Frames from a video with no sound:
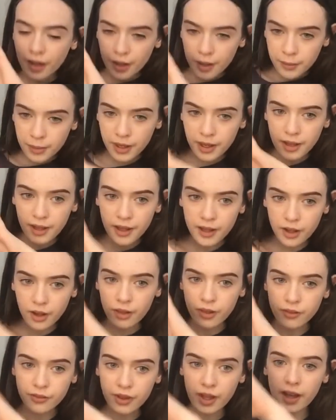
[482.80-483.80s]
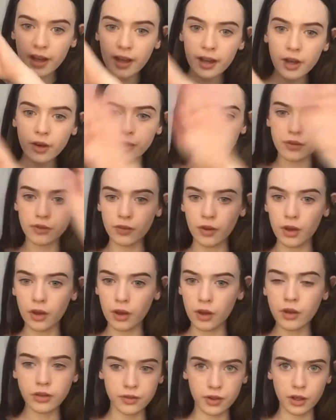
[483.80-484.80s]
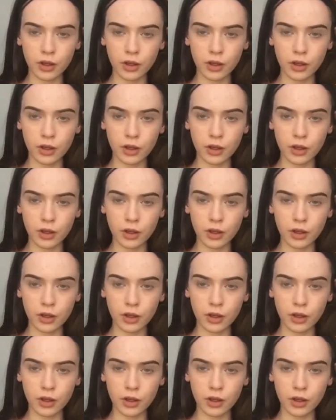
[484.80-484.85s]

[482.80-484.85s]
Bring on the fails, food.